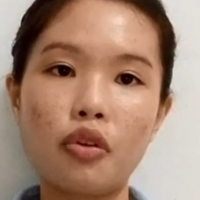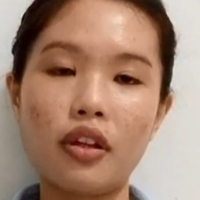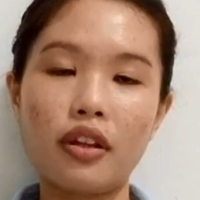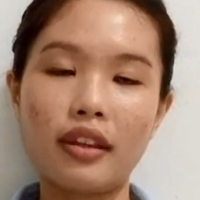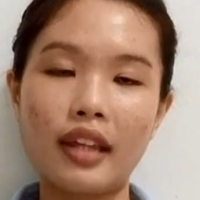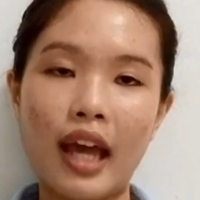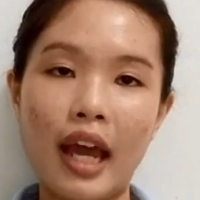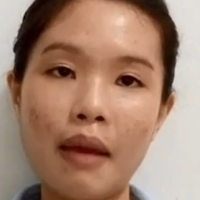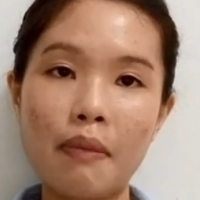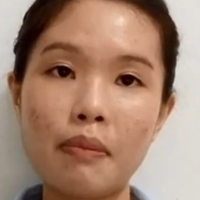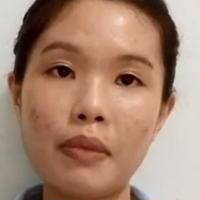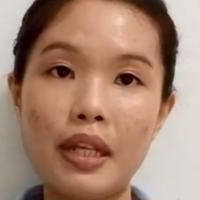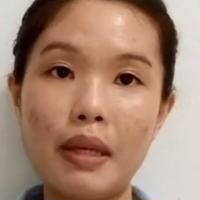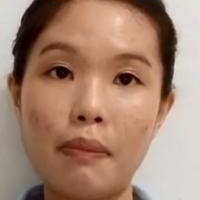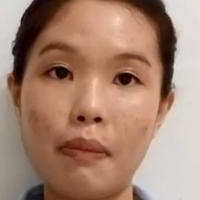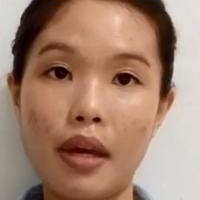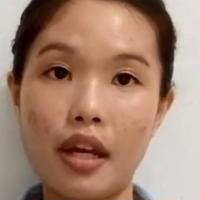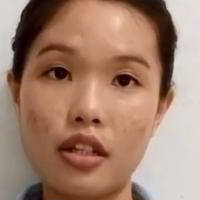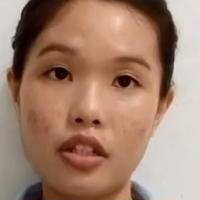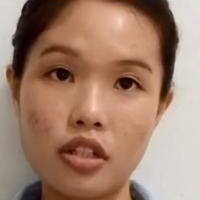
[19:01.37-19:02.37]
the time
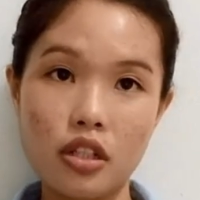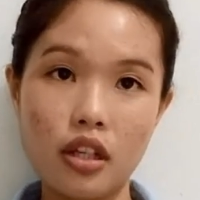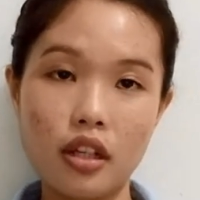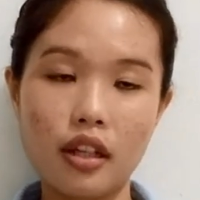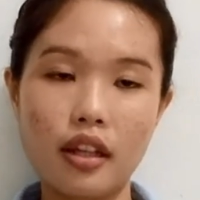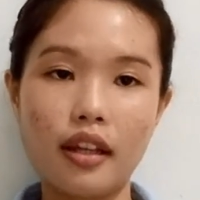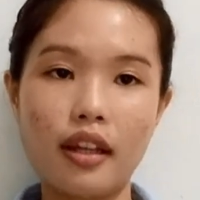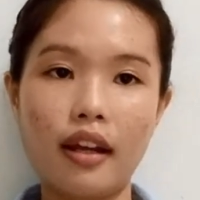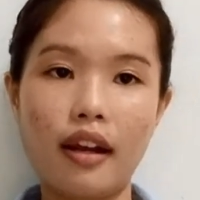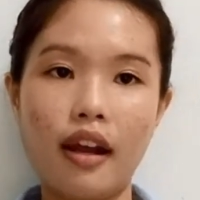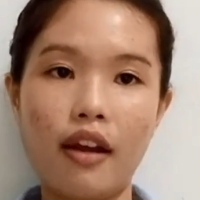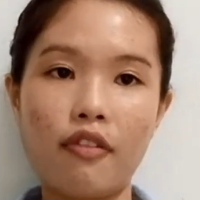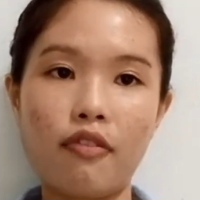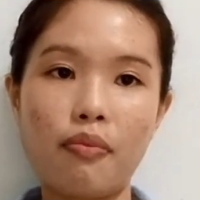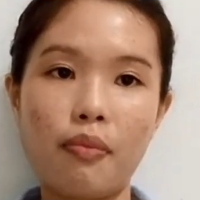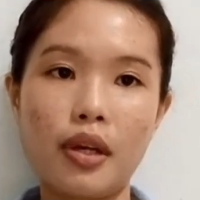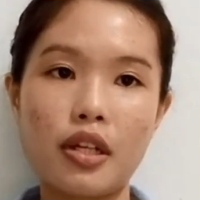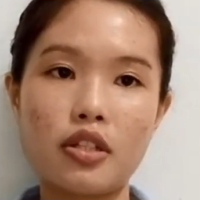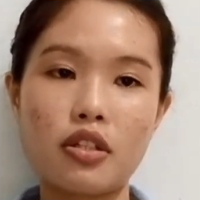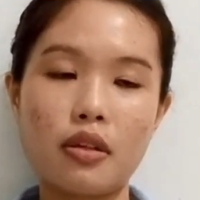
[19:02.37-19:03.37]
dimension that
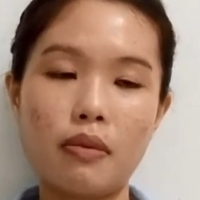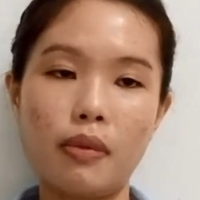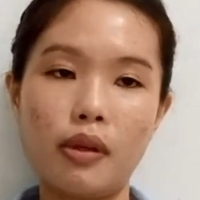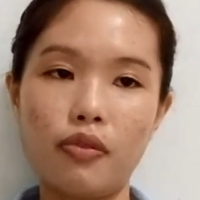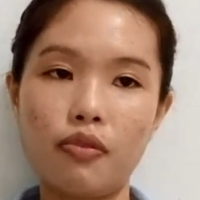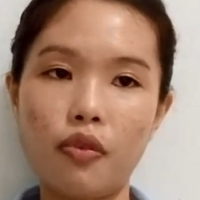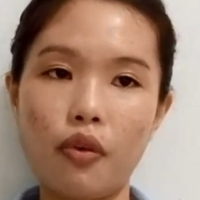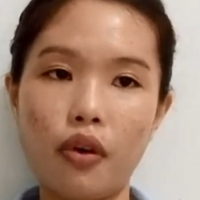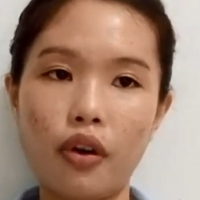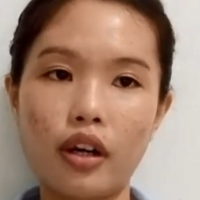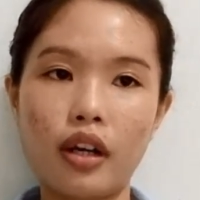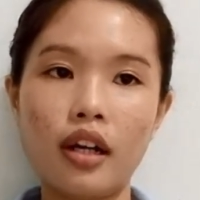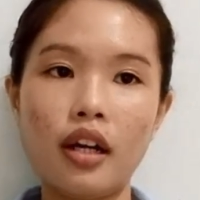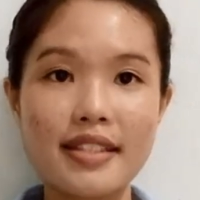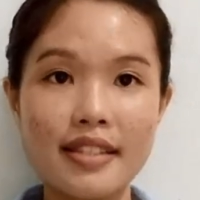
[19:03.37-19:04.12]
I've mentioned before.